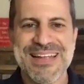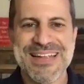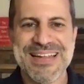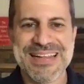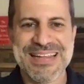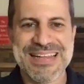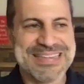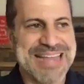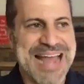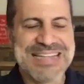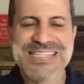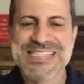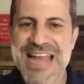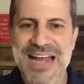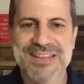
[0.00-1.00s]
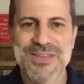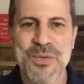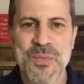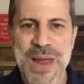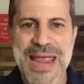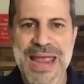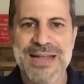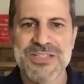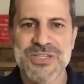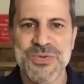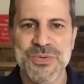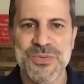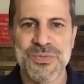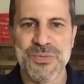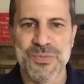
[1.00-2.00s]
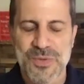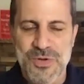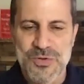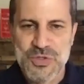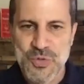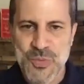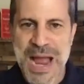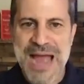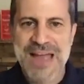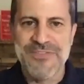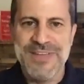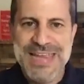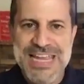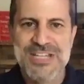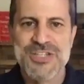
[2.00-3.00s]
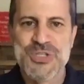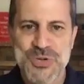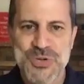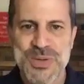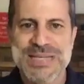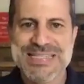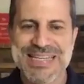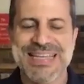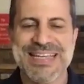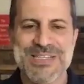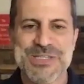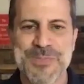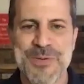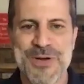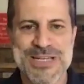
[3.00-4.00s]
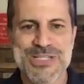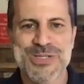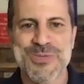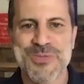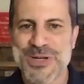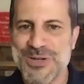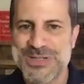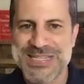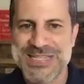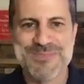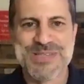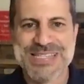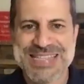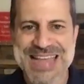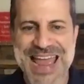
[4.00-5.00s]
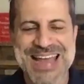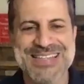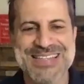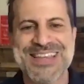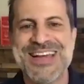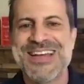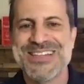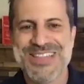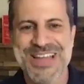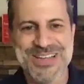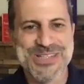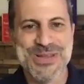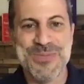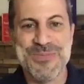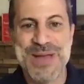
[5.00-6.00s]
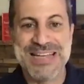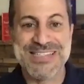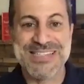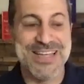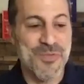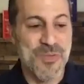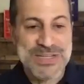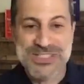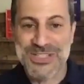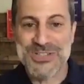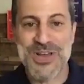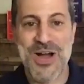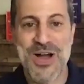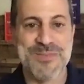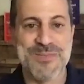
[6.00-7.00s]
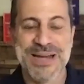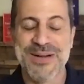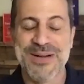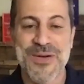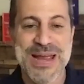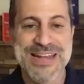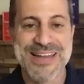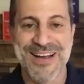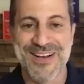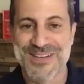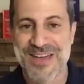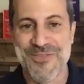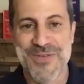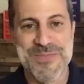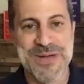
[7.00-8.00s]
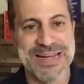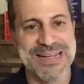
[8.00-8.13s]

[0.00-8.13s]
like that's not the way to drive intrinsic inspiration where your team stays, does their best, and wants to talk about a great yard to everybody.